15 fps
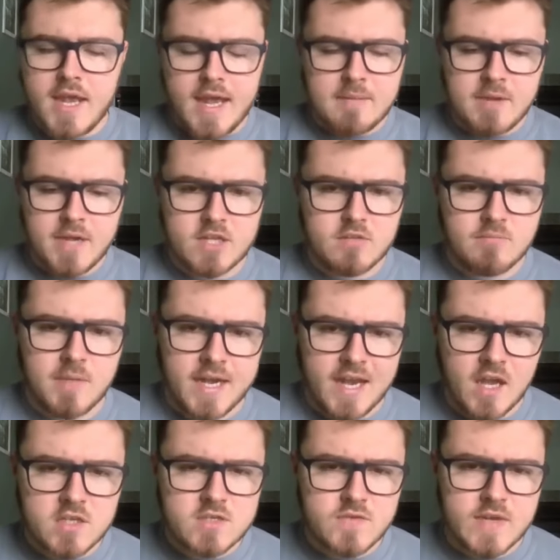and my, my
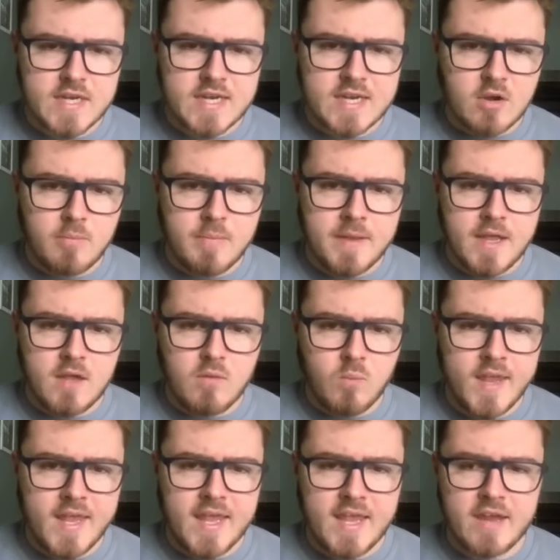lungs feel a little bit
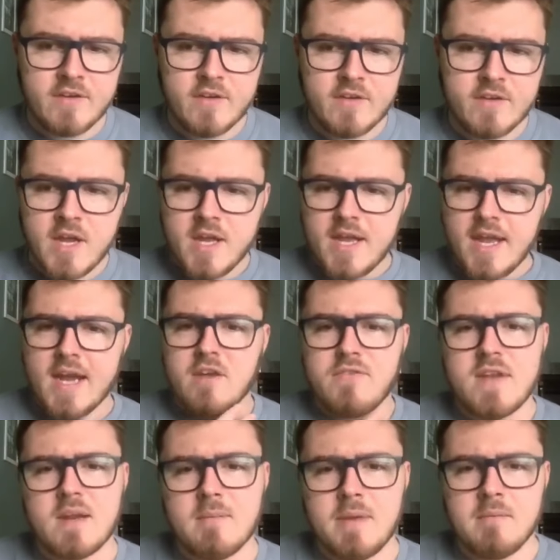weird and I
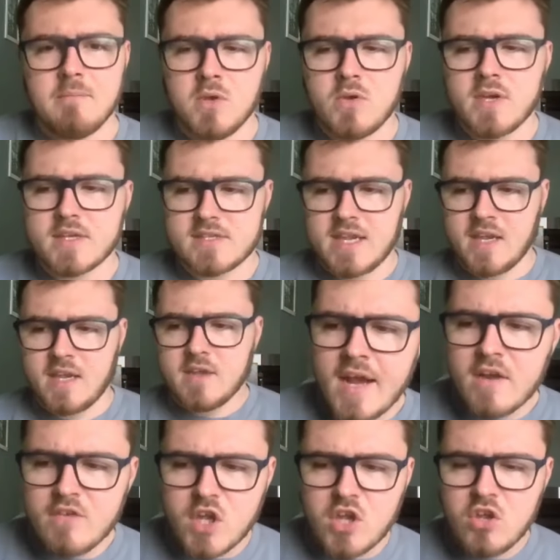feel a bit mucousy.
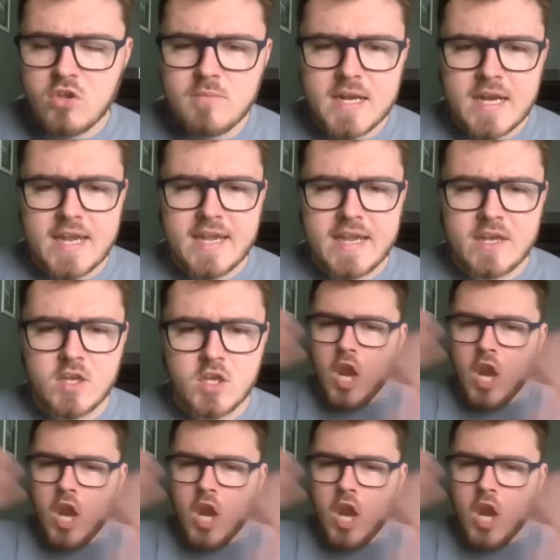And I've accumulated